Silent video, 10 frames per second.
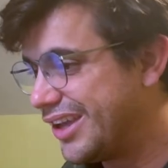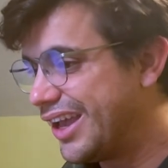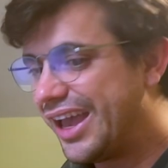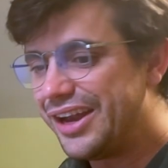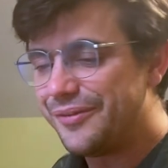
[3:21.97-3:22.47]

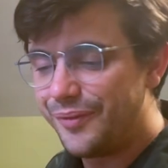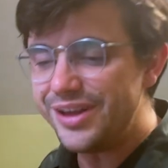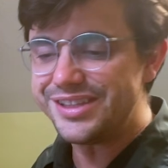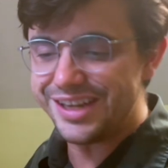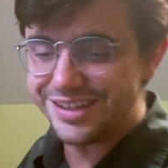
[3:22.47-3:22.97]
And it
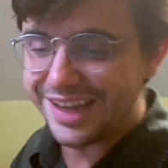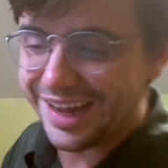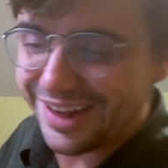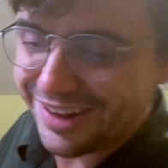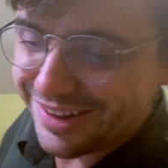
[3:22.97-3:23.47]
wasn't
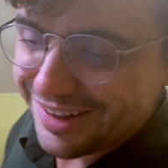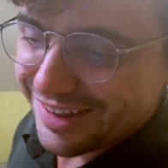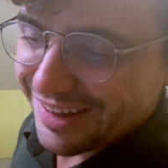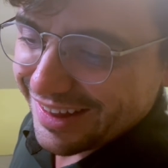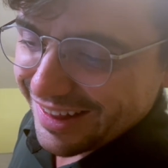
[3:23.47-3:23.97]
until
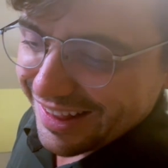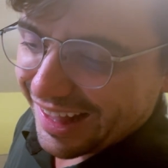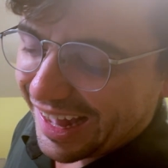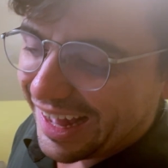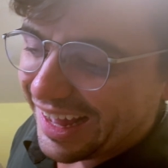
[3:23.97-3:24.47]

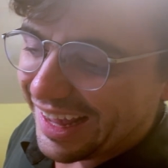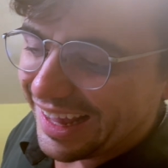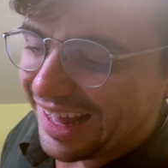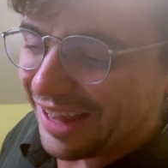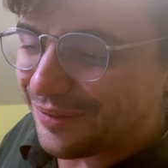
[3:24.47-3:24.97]

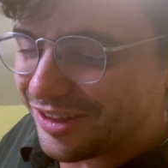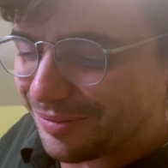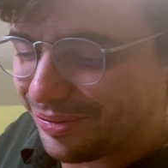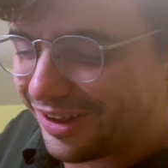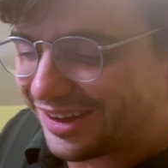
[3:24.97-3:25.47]
I went to
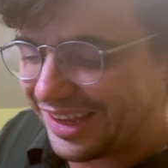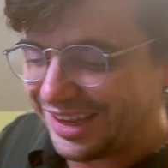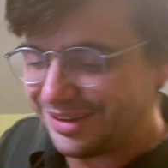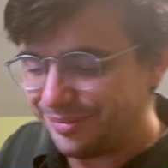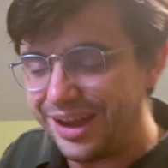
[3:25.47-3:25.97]
plug
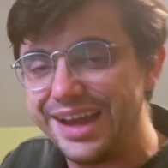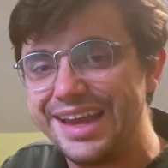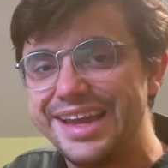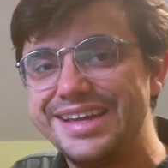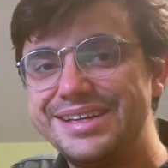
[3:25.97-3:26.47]
in
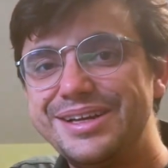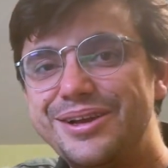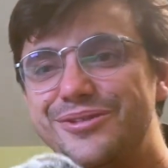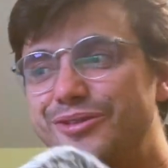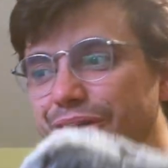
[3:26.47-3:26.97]
my
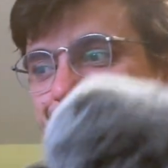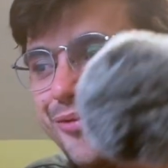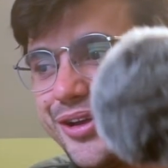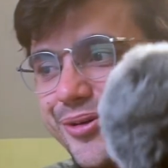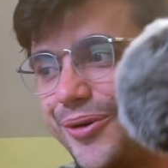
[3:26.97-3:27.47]
normal
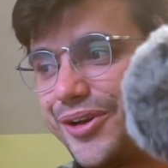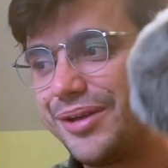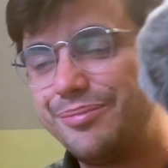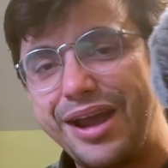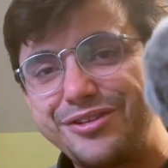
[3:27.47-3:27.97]
recording
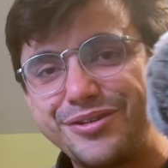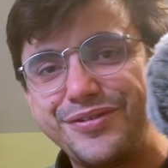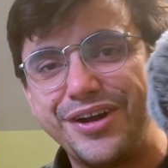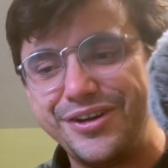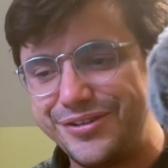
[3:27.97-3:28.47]

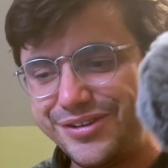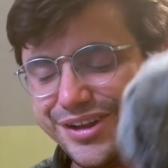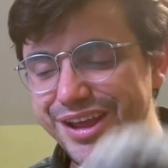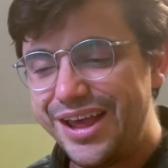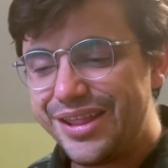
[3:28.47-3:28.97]
microphone
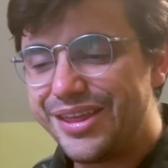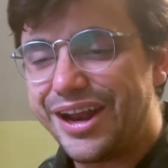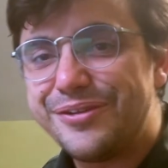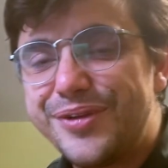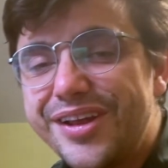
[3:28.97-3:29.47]
that I
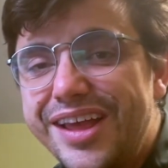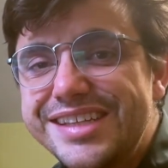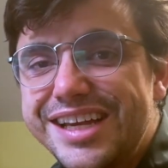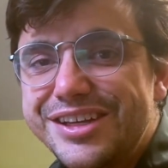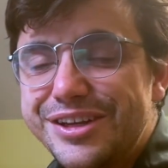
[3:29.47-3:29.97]

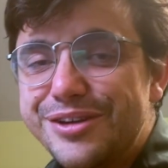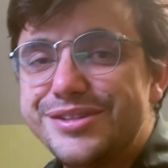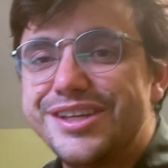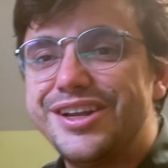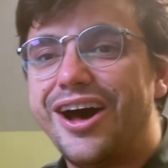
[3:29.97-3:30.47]
realized I use
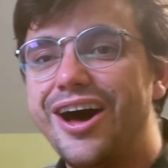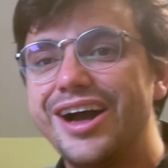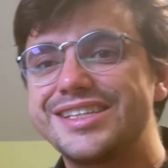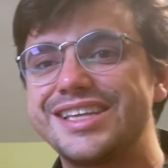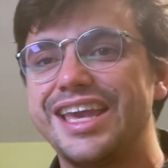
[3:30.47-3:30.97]
an aux
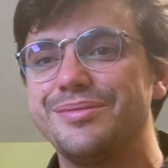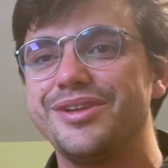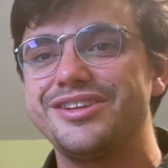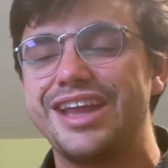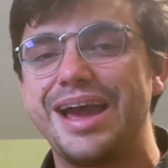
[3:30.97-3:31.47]
cable
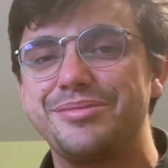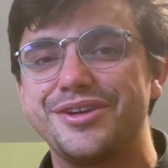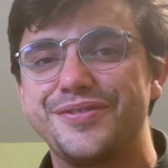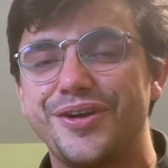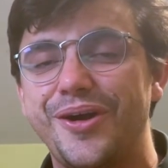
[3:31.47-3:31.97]
adapter
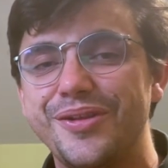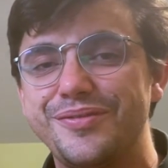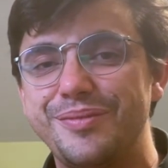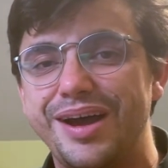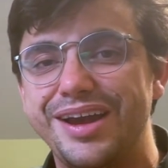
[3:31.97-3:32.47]
for all of
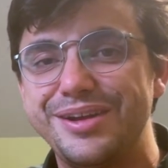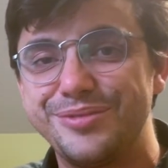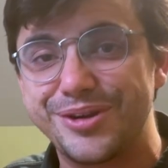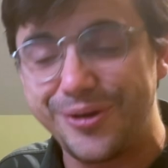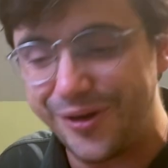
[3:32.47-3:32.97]
my
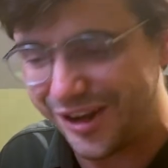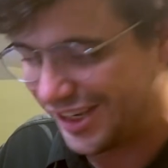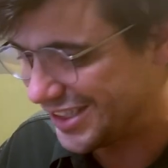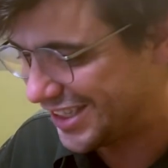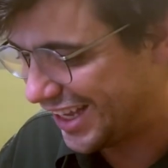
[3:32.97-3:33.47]

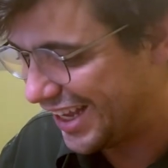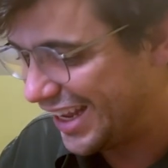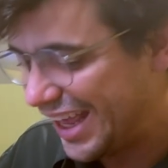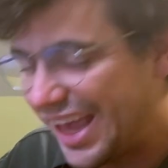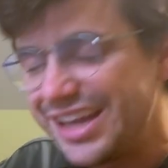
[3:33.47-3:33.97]
recordings.
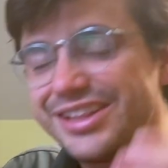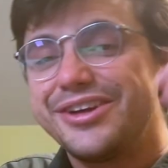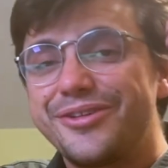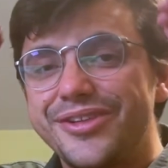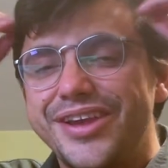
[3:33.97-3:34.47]
And
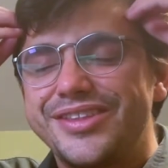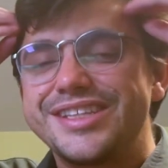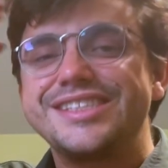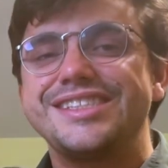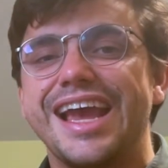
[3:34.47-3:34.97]
literally the
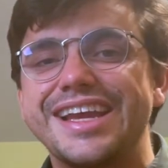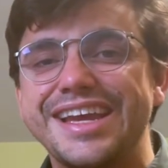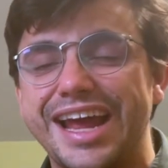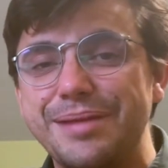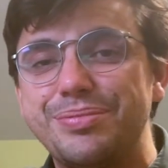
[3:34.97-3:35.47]
second
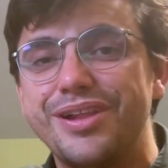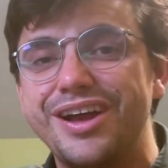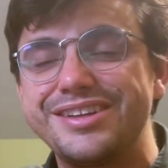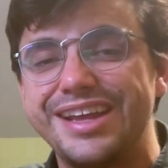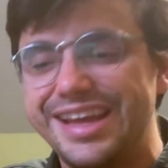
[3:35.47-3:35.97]
I
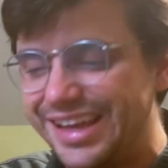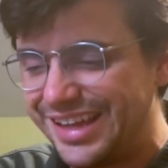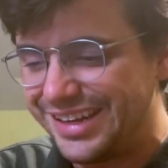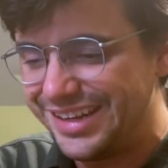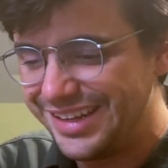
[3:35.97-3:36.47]
plugged in